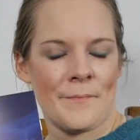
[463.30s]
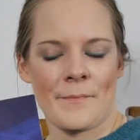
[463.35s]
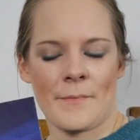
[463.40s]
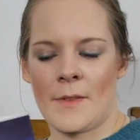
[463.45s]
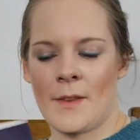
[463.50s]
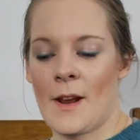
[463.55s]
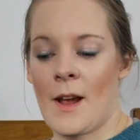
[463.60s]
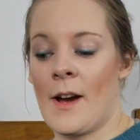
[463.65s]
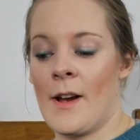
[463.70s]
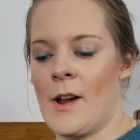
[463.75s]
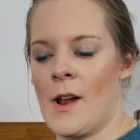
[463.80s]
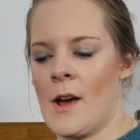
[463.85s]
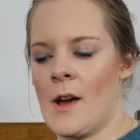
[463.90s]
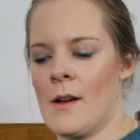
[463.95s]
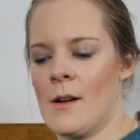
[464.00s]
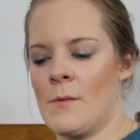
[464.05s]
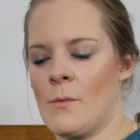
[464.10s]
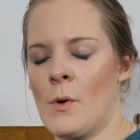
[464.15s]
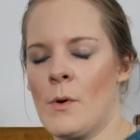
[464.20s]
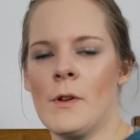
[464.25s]
I
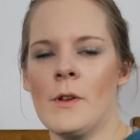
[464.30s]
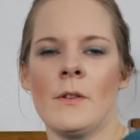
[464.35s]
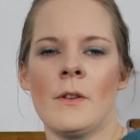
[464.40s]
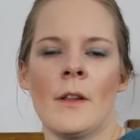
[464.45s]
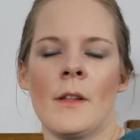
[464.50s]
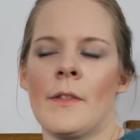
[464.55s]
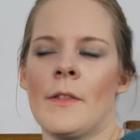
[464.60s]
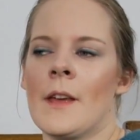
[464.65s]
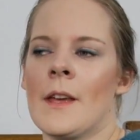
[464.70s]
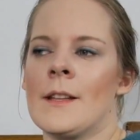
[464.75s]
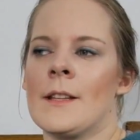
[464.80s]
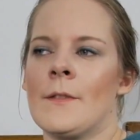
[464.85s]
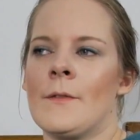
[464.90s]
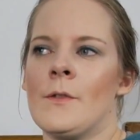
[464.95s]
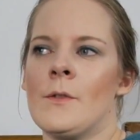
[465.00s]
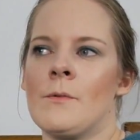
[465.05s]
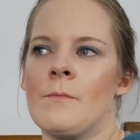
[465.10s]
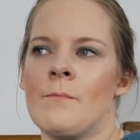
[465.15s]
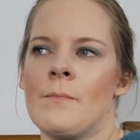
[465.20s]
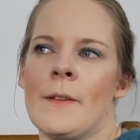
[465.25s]
know. Well, the thing is, if
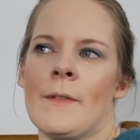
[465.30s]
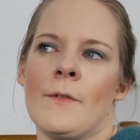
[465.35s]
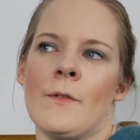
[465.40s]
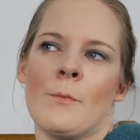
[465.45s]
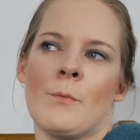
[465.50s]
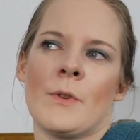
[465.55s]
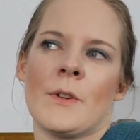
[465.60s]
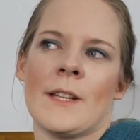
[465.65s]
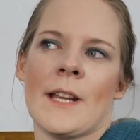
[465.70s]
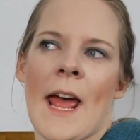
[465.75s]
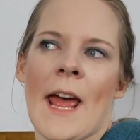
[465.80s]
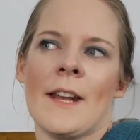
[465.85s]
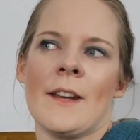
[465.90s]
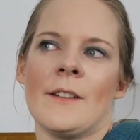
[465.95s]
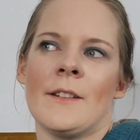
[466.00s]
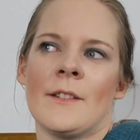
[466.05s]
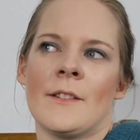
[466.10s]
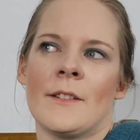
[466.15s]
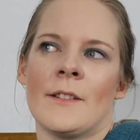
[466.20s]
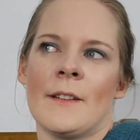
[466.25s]
you
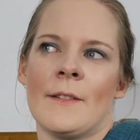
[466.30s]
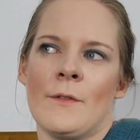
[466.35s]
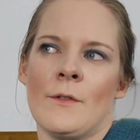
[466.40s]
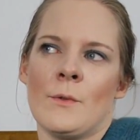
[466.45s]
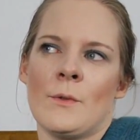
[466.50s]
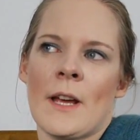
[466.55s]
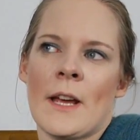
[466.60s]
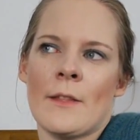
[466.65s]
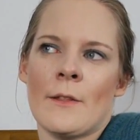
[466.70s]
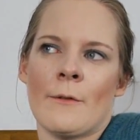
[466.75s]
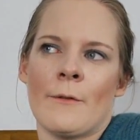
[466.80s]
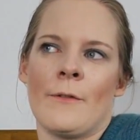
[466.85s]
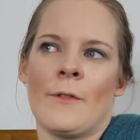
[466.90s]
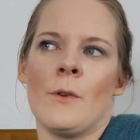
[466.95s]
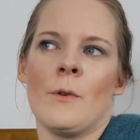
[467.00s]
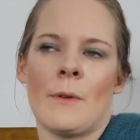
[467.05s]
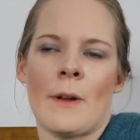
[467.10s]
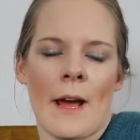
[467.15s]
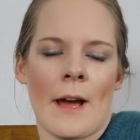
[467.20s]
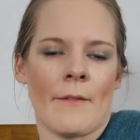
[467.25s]
pretend, if you take the
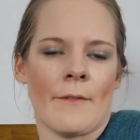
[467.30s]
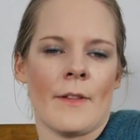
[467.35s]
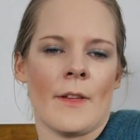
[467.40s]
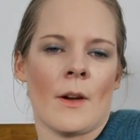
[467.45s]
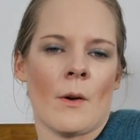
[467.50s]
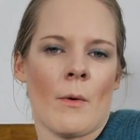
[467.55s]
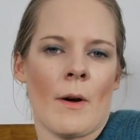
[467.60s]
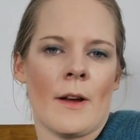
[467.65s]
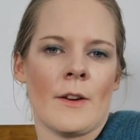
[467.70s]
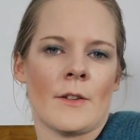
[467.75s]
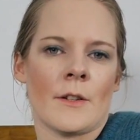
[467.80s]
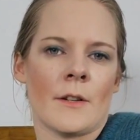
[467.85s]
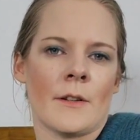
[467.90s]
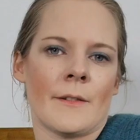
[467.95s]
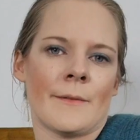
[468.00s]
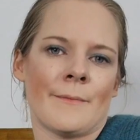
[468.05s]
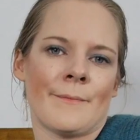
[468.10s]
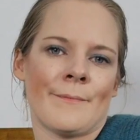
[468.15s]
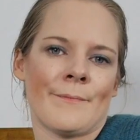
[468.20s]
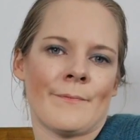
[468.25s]
food out of the
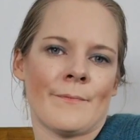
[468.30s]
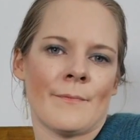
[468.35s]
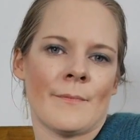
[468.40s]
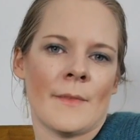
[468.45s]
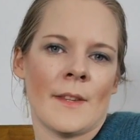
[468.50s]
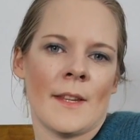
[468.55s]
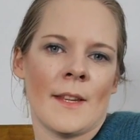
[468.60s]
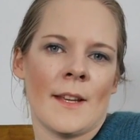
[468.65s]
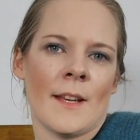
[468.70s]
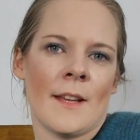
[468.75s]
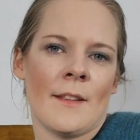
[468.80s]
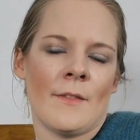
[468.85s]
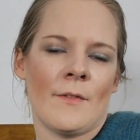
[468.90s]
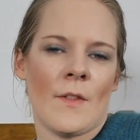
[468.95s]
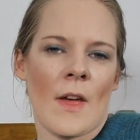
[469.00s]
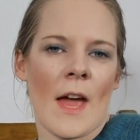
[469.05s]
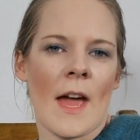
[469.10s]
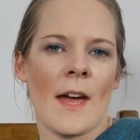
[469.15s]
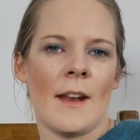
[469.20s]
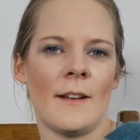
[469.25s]
equation, then